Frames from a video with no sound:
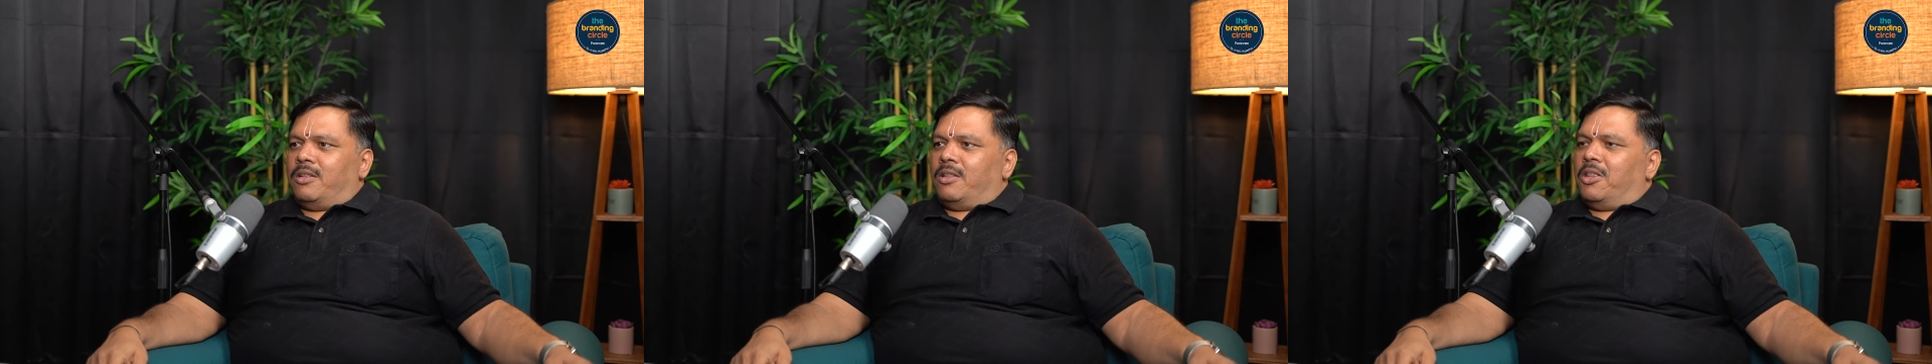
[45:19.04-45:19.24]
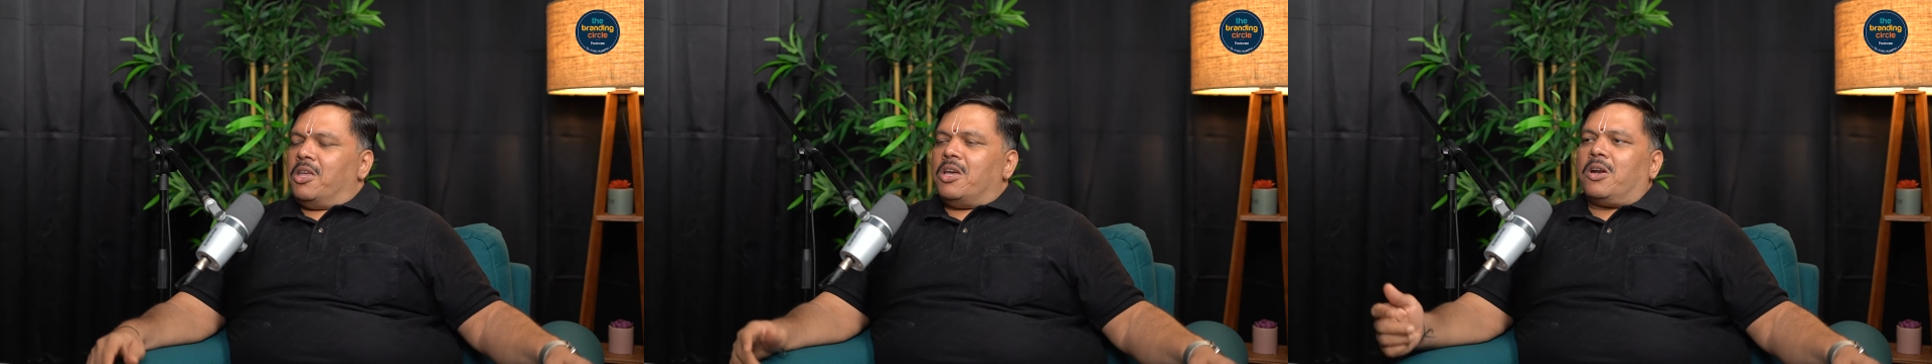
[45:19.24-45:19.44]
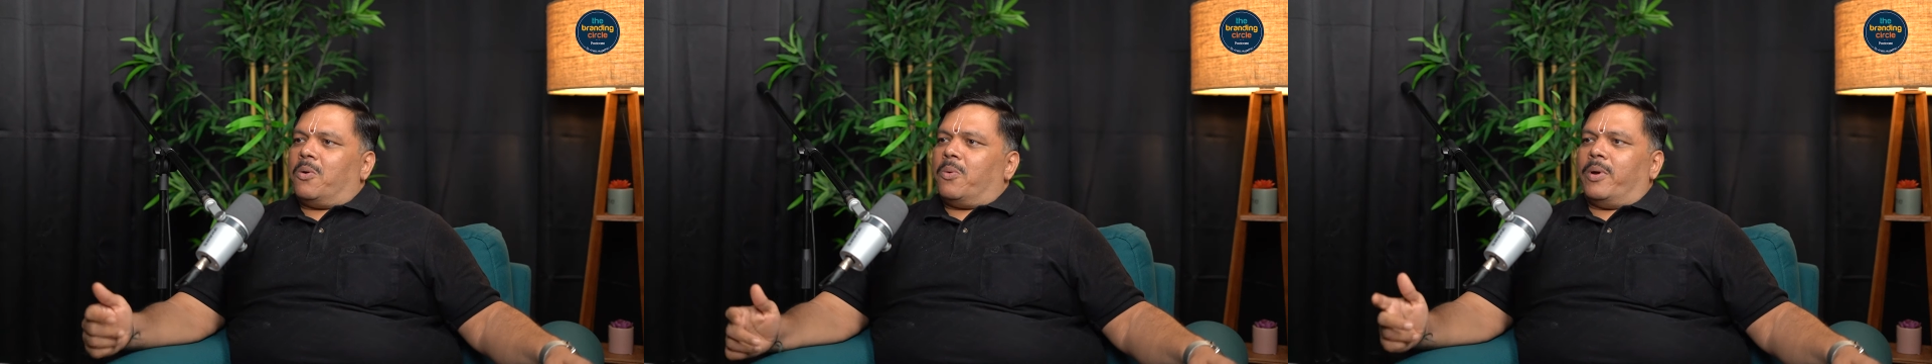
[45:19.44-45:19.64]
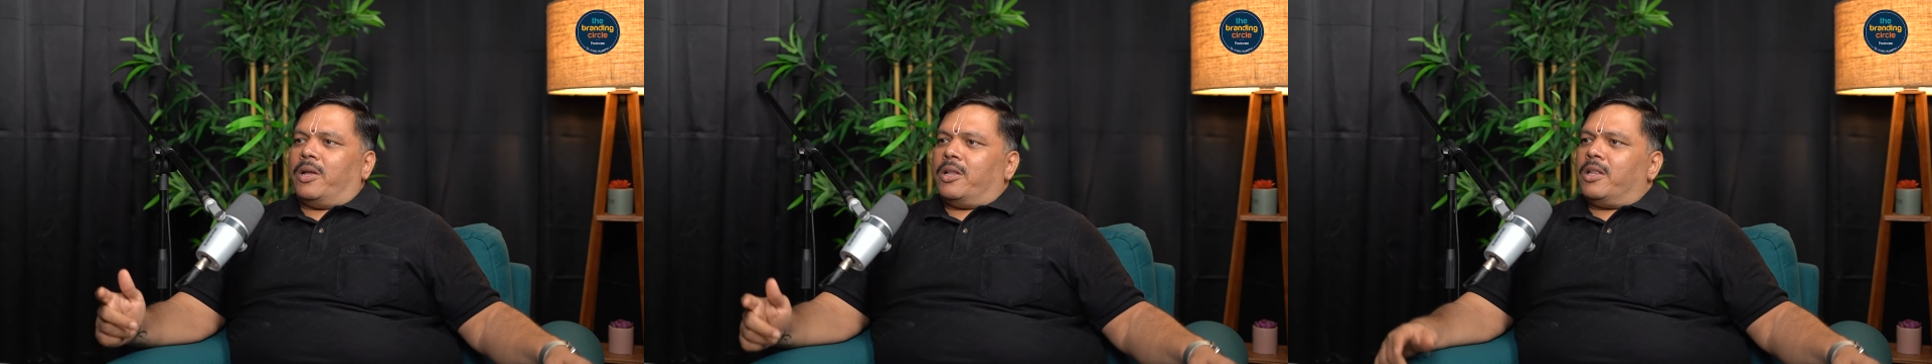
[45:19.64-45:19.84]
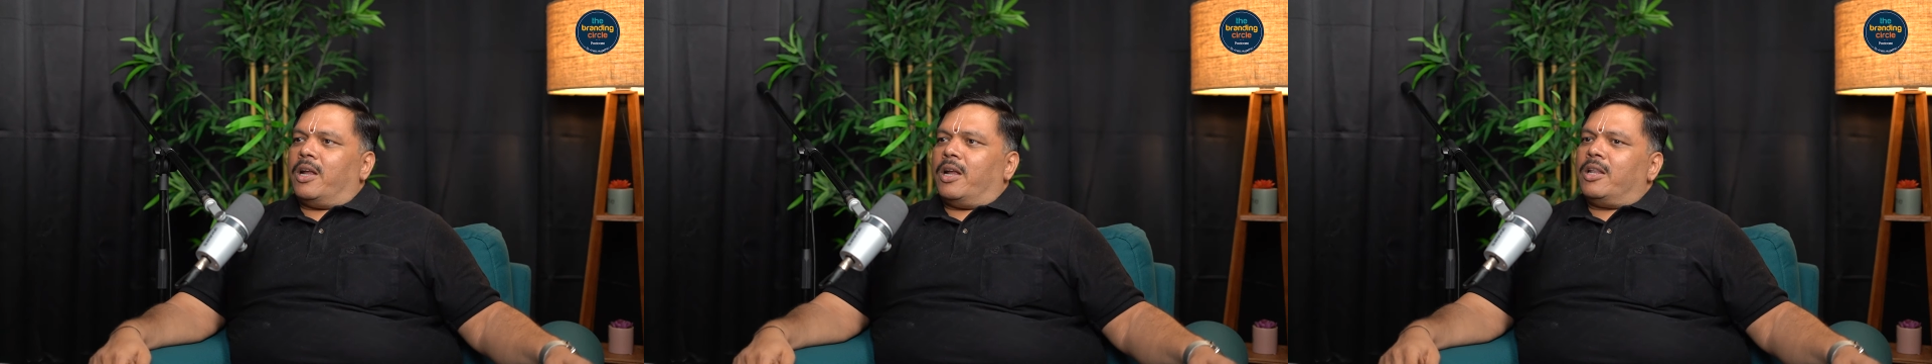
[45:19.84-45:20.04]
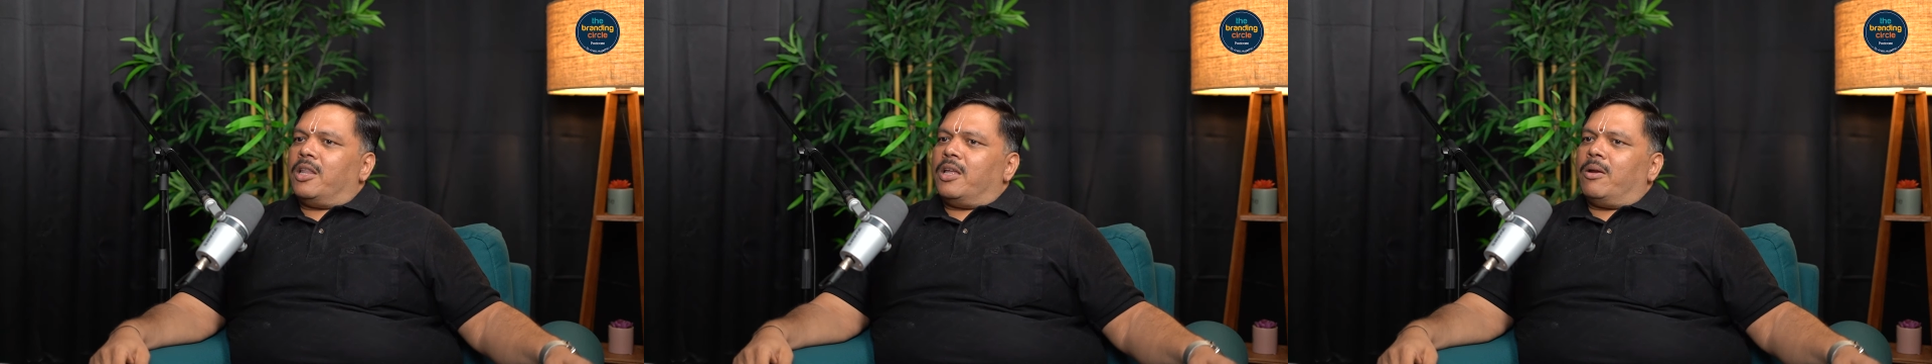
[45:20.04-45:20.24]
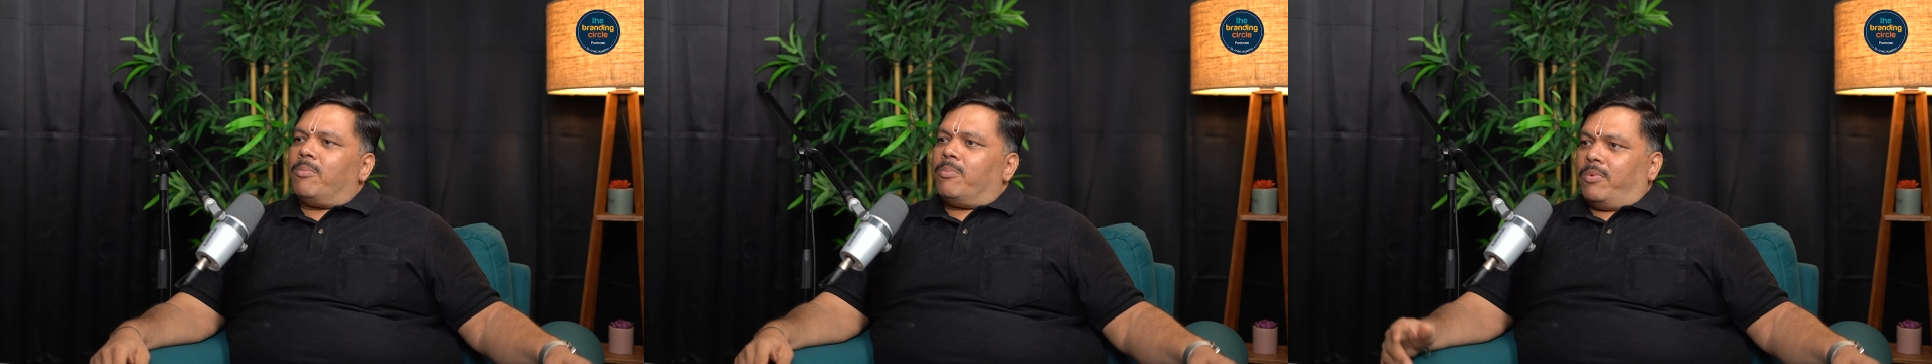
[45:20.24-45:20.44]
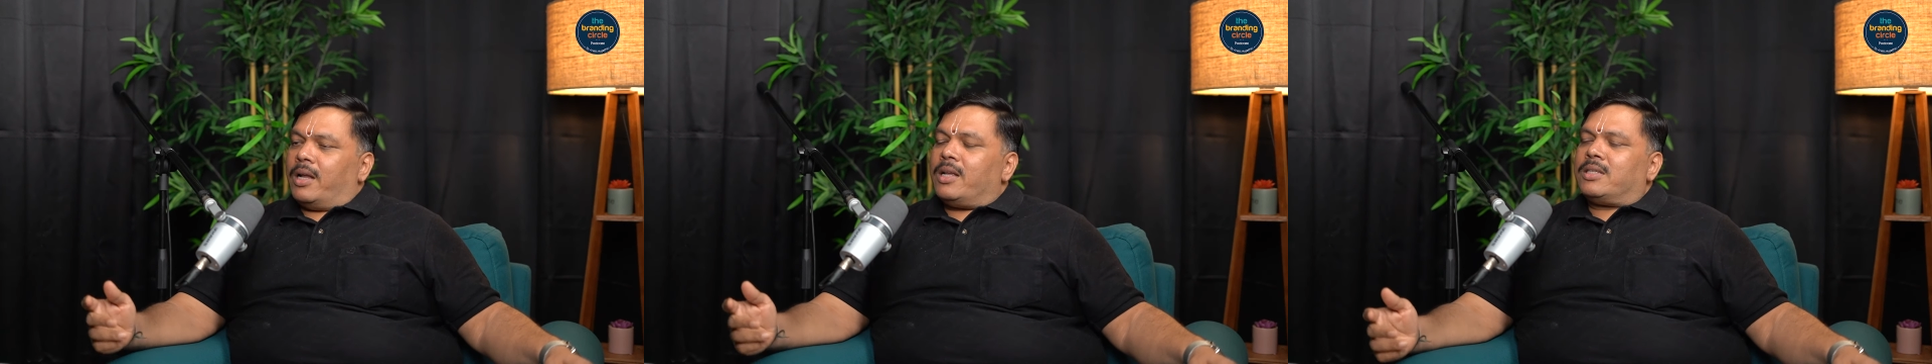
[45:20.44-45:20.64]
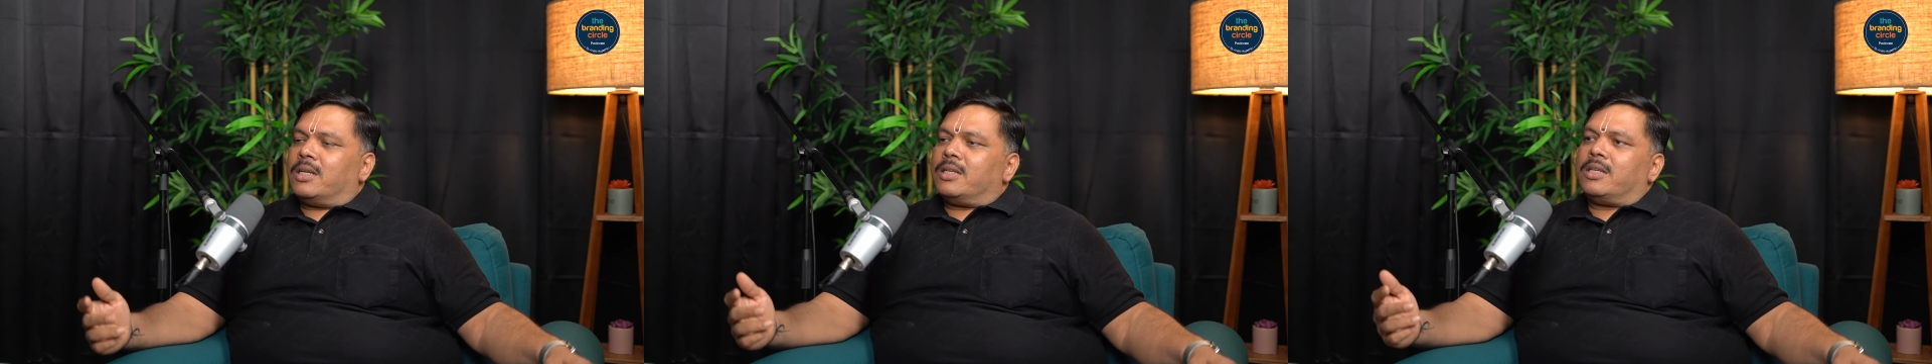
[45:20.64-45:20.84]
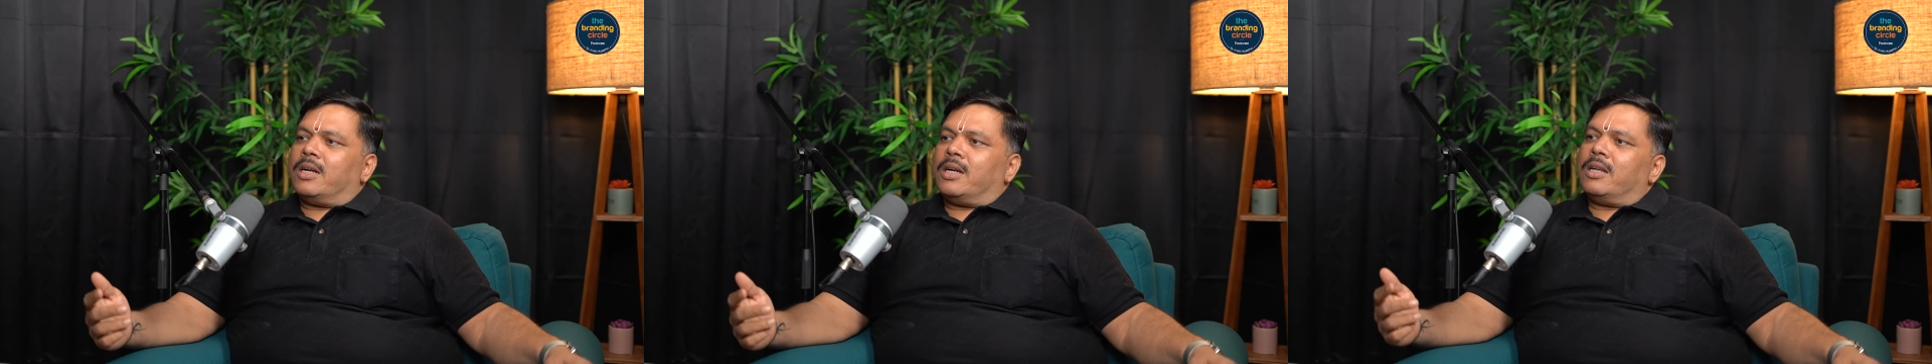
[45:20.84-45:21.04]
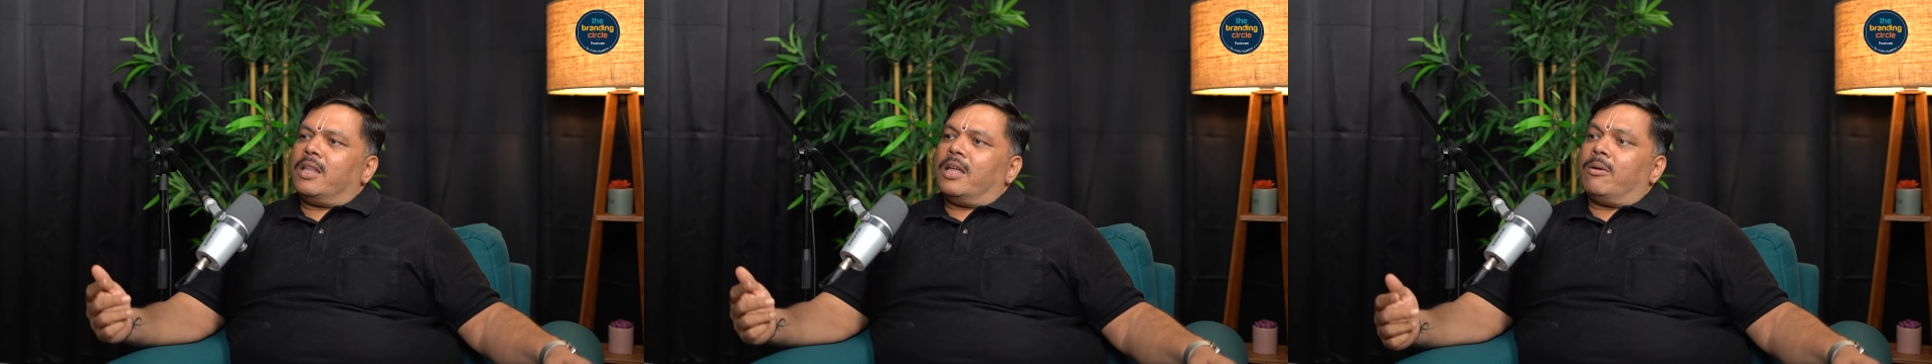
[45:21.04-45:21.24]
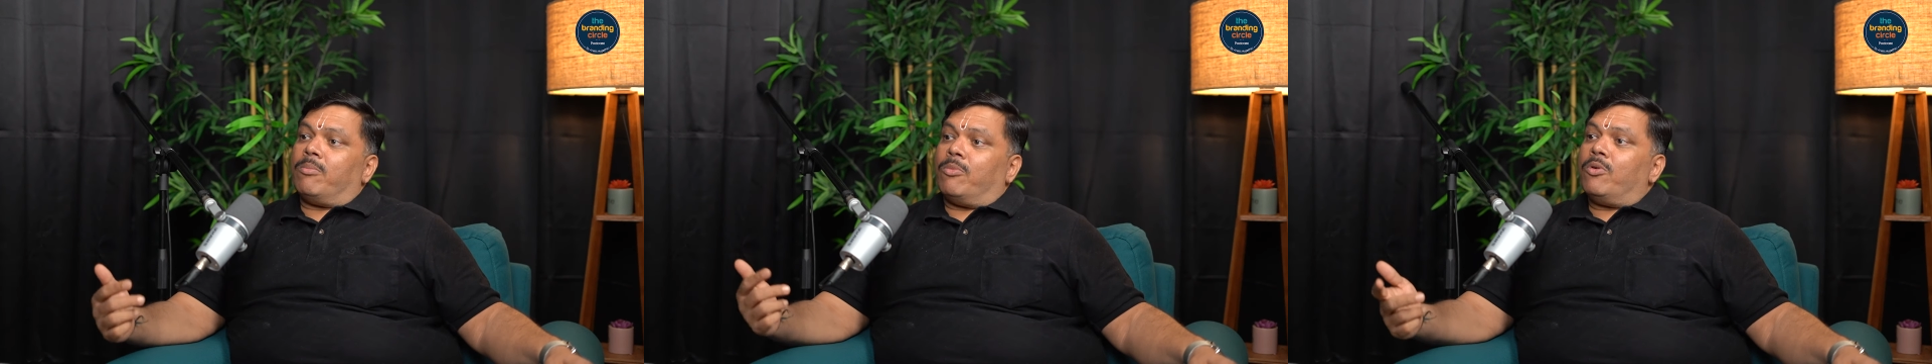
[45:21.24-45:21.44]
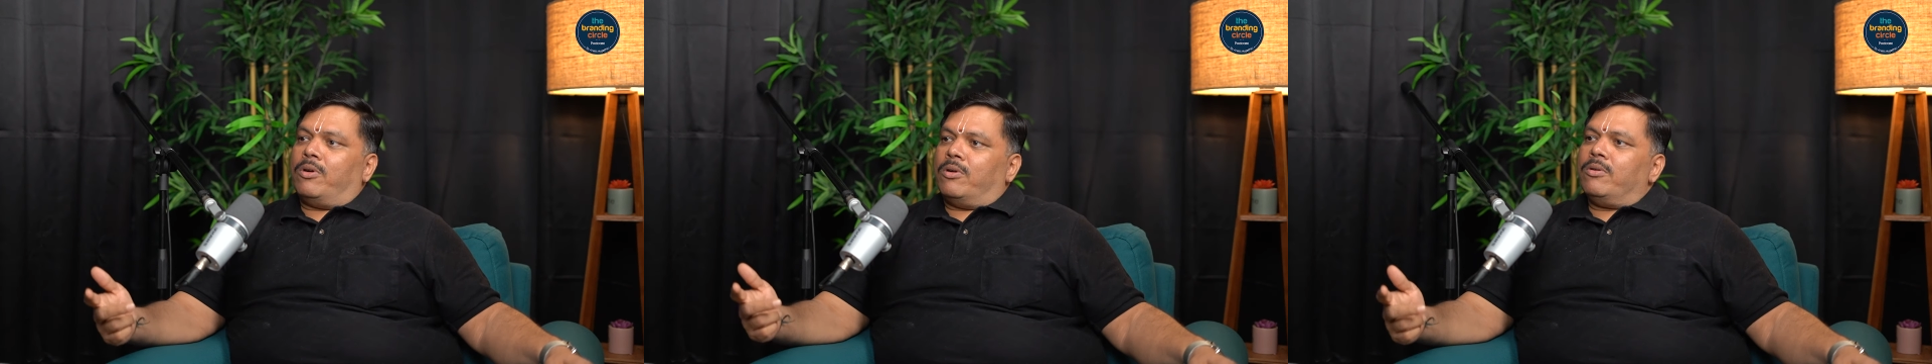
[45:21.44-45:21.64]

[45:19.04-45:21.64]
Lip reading: They are quick and they are, as I said, they are bold.